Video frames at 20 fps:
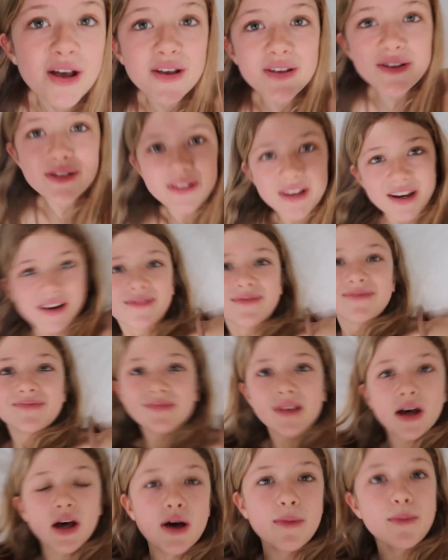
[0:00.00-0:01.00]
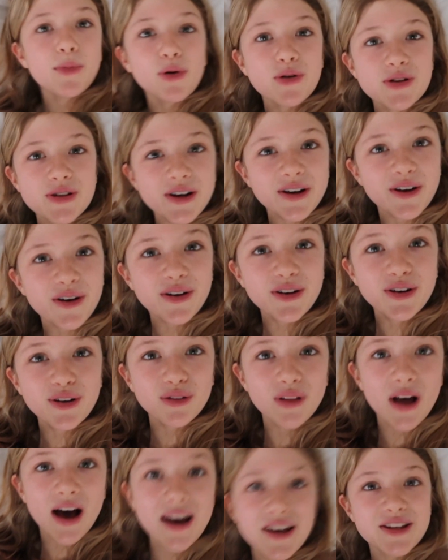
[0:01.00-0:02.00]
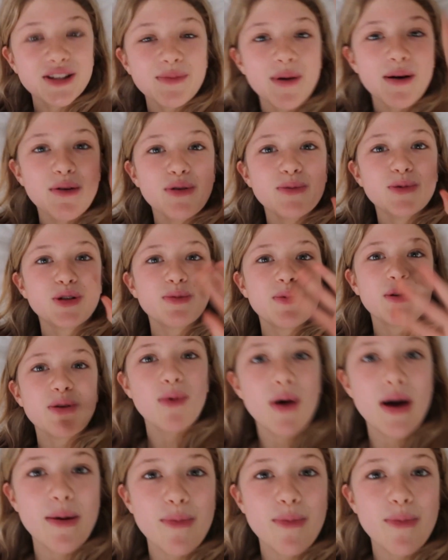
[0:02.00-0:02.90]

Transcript: So yeah, also I got a new light, so my room should be way